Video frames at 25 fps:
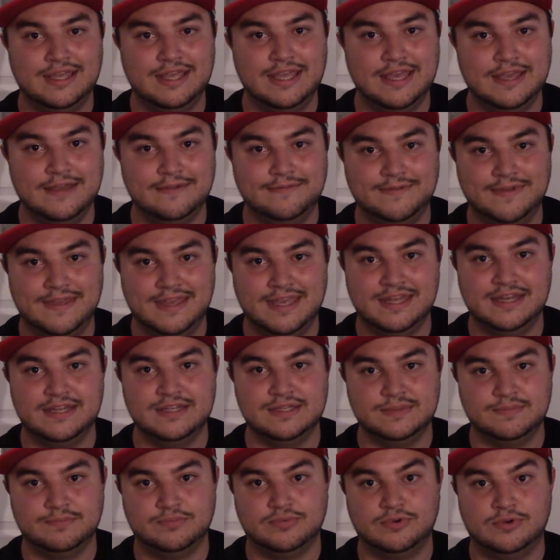if it
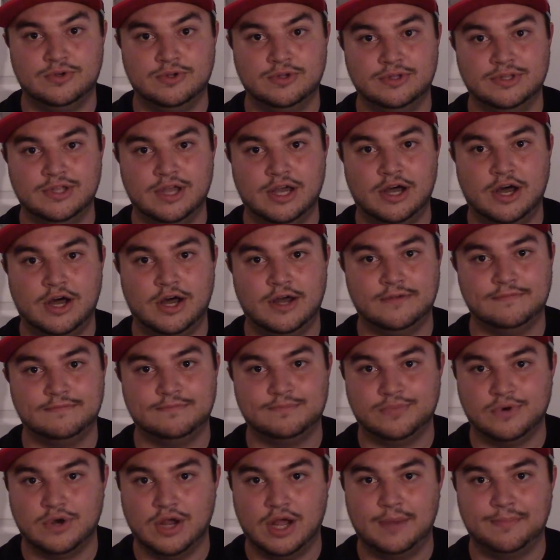is pulled off
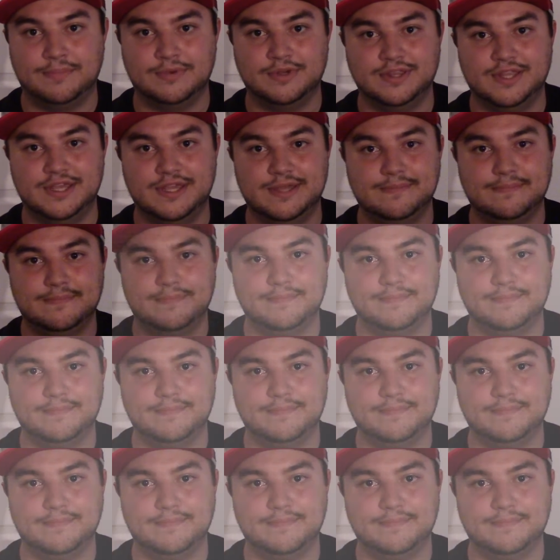properly.